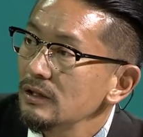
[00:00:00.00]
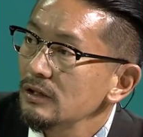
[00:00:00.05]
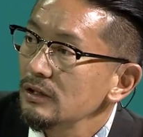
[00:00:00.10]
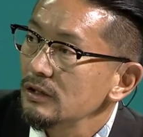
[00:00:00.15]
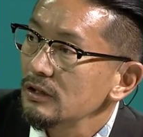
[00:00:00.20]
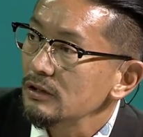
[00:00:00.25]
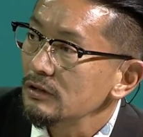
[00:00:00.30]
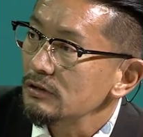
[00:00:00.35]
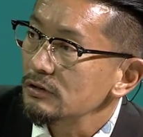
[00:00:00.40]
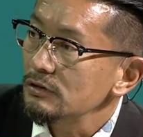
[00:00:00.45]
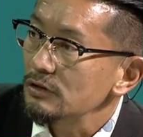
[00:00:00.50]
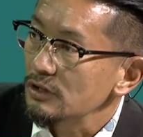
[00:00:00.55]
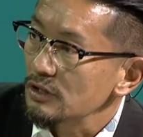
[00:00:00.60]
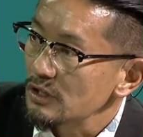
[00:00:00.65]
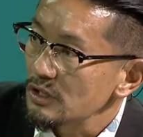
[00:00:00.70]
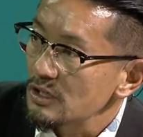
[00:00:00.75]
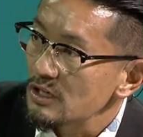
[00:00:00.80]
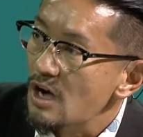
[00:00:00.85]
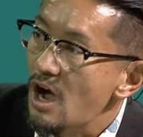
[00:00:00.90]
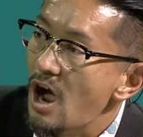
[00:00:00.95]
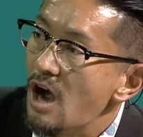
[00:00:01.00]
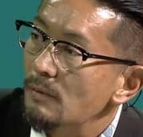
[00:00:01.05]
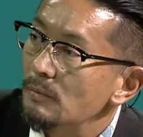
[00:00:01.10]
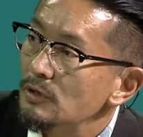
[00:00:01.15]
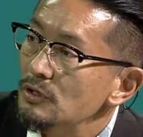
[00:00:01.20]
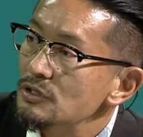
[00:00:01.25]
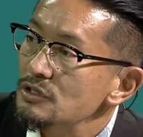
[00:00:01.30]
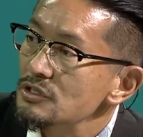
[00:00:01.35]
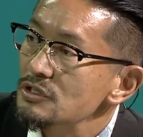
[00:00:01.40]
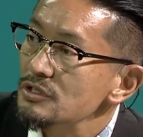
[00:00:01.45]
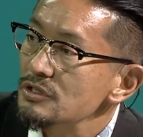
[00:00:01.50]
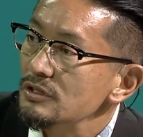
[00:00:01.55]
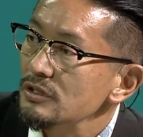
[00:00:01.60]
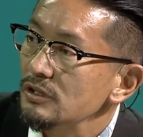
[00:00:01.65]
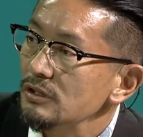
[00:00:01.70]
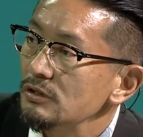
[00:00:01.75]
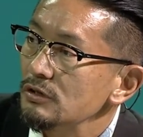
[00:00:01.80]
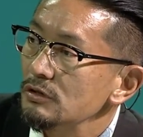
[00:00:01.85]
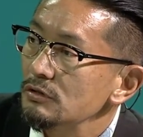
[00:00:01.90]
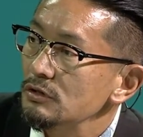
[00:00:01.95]
including e-commerce,
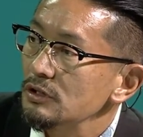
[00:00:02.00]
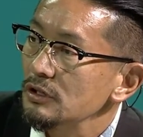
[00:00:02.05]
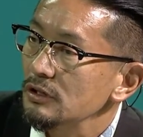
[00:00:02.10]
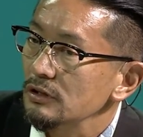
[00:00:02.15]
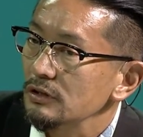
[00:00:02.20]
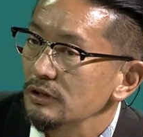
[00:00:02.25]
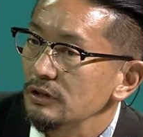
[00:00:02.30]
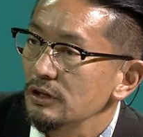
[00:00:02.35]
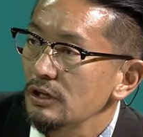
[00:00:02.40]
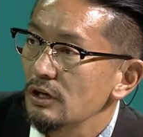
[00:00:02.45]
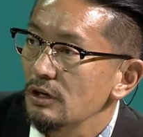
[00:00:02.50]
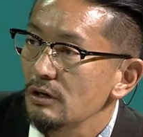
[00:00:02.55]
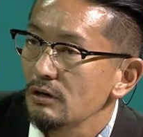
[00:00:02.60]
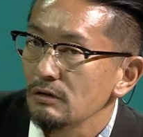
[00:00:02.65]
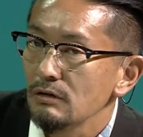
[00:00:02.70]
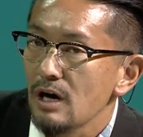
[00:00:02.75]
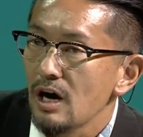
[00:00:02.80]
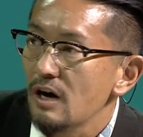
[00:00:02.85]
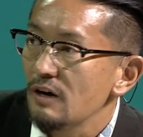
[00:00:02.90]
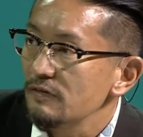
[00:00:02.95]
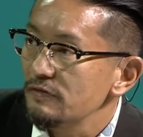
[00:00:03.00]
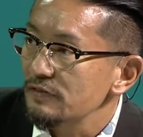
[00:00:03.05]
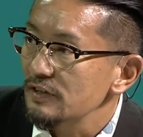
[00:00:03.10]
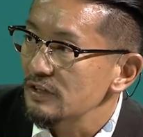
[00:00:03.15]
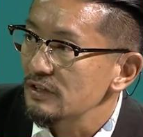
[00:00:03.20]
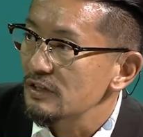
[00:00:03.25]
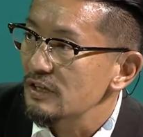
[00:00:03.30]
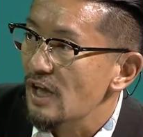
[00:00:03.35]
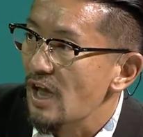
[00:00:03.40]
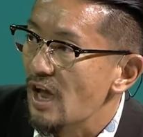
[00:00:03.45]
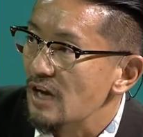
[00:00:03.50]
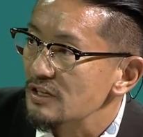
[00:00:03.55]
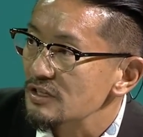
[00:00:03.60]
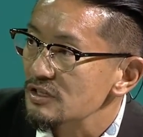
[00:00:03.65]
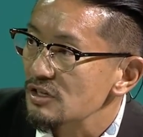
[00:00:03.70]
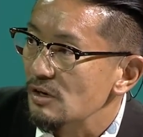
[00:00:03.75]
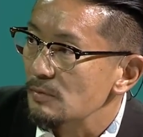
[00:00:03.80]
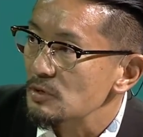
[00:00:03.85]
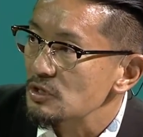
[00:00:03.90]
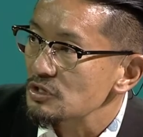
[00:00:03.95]
including fintech
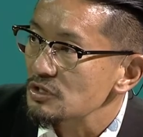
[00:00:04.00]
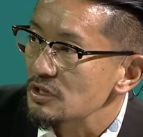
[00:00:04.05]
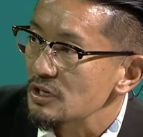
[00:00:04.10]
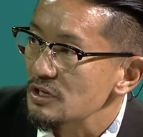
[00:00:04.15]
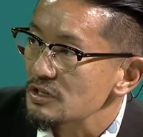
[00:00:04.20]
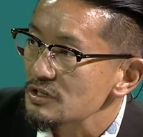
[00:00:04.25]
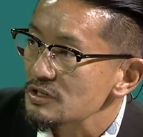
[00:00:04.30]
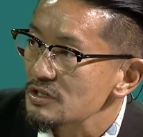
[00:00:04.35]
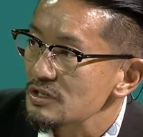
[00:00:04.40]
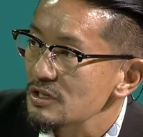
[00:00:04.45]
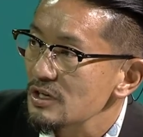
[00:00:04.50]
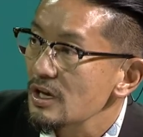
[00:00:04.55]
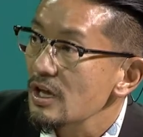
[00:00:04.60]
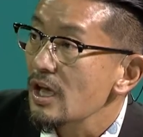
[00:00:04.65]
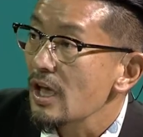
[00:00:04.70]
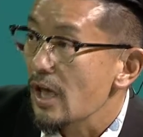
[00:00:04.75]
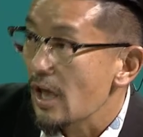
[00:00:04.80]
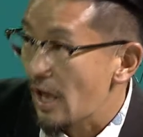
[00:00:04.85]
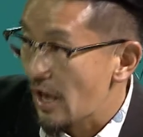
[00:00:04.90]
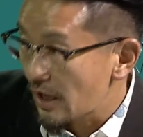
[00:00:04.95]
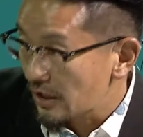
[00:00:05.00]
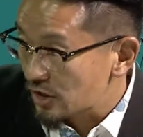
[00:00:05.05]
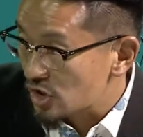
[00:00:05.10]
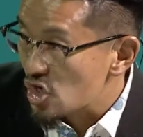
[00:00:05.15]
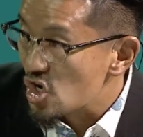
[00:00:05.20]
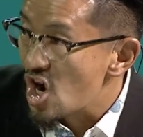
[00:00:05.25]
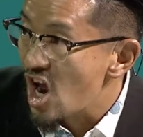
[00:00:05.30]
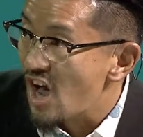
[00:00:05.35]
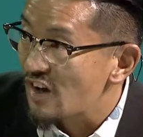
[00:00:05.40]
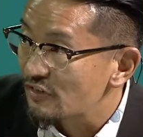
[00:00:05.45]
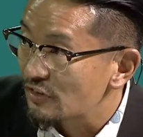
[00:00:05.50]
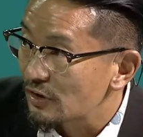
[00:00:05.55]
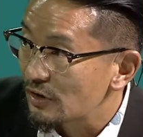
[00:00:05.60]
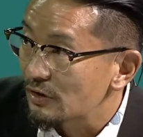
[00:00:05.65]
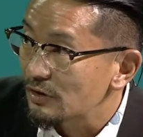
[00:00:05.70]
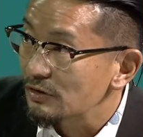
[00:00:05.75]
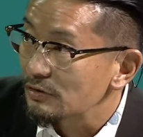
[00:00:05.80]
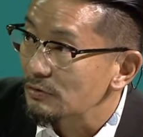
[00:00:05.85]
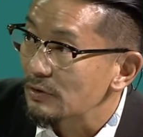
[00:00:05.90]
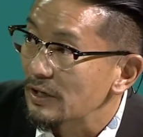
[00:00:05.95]
services, and
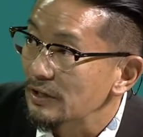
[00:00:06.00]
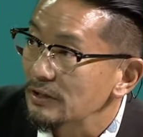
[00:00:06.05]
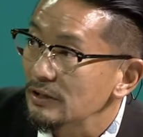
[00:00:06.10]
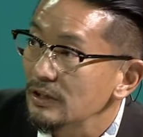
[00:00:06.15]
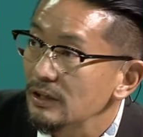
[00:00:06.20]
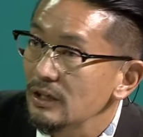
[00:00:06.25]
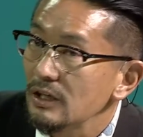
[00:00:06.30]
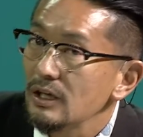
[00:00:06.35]
travel, right?